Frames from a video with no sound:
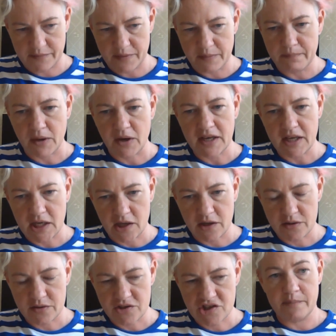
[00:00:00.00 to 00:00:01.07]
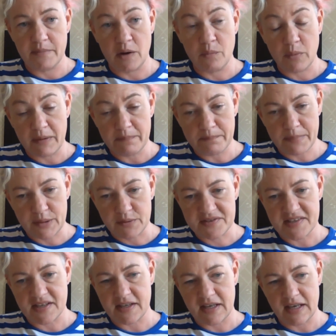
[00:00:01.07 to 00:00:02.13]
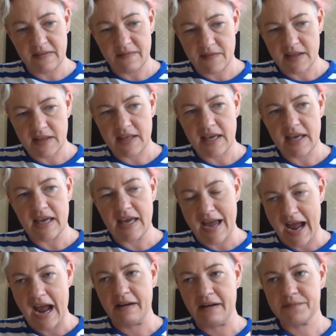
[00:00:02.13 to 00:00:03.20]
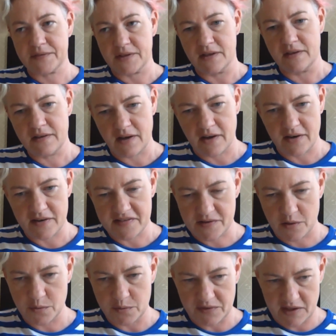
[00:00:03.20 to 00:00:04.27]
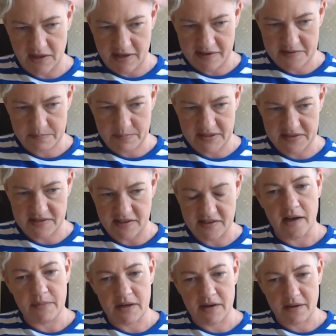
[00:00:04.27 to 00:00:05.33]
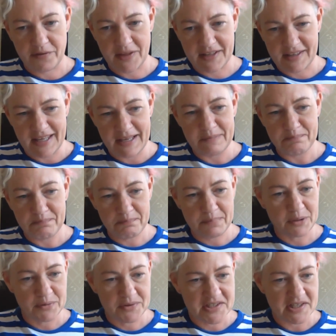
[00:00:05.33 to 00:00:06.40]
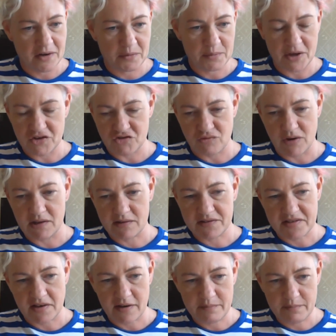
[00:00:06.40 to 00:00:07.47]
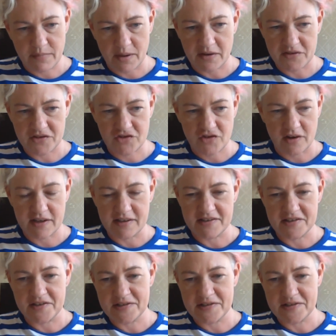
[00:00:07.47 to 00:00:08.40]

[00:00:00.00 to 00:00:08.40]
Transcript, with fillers: and my coach. And we built it in the year after I sold the last business. And I think he built it almost real time, but trying to